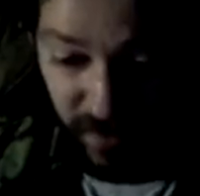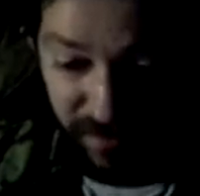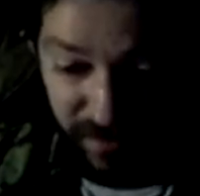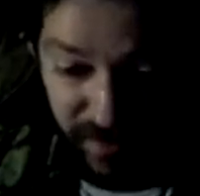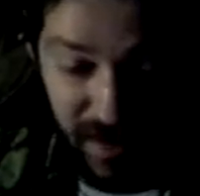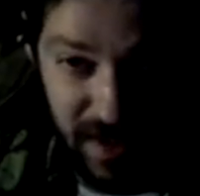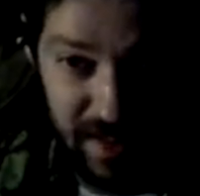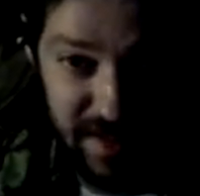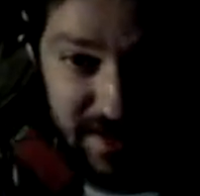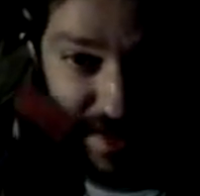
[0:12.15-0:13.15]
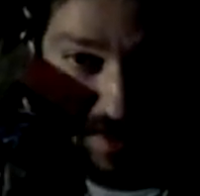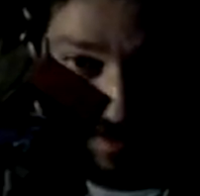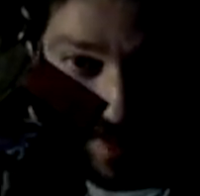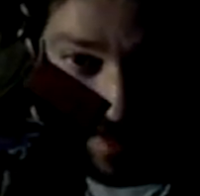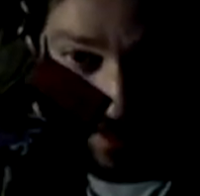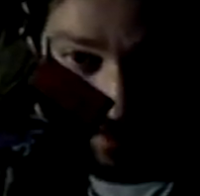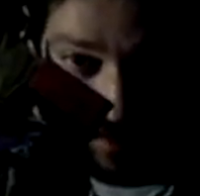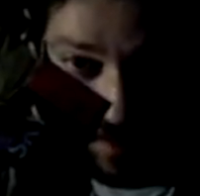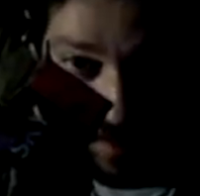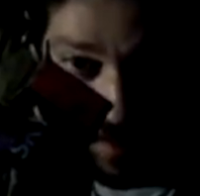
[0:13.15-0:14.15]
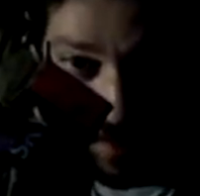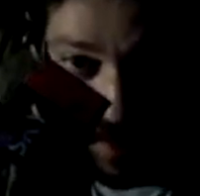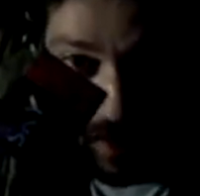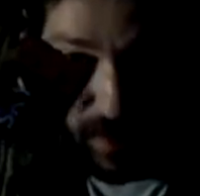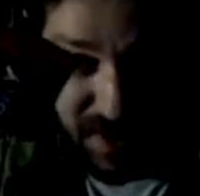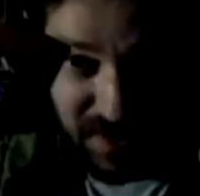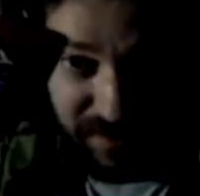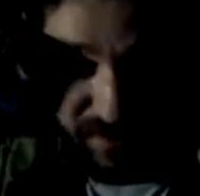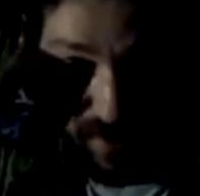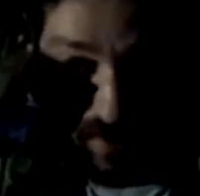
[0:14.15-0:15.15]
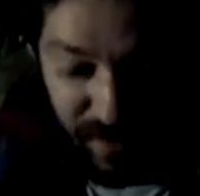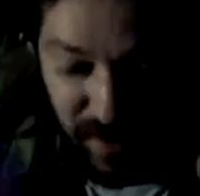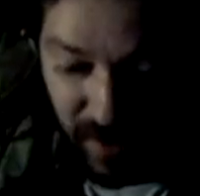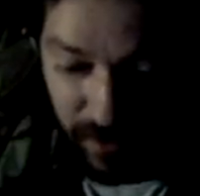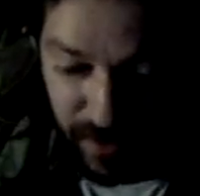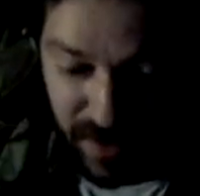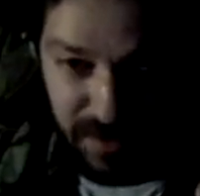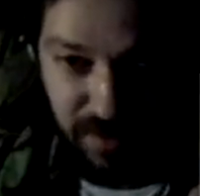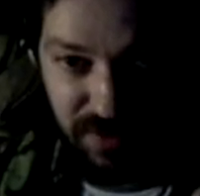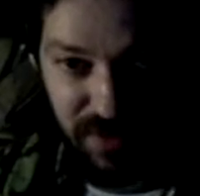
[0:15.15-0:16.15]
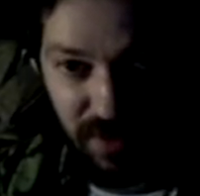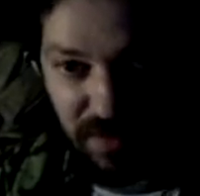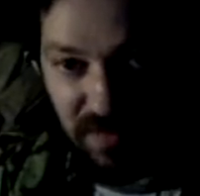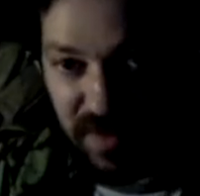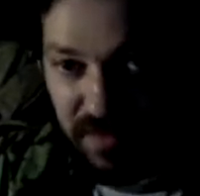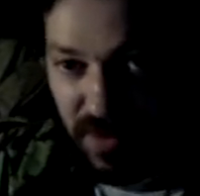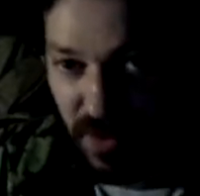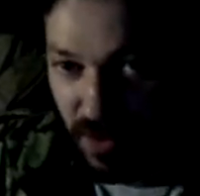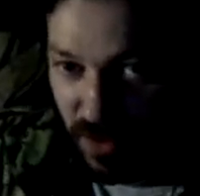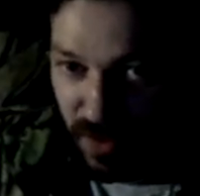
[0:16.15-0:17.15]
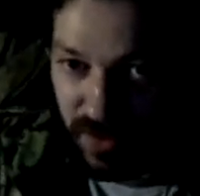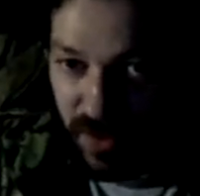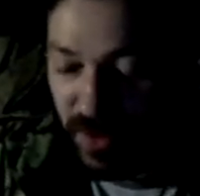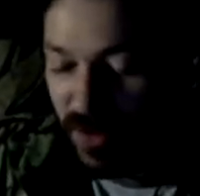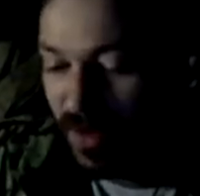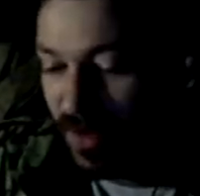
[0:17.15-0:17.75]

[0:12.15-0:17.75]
of the classic tobacco, which is very mild. It's probably more,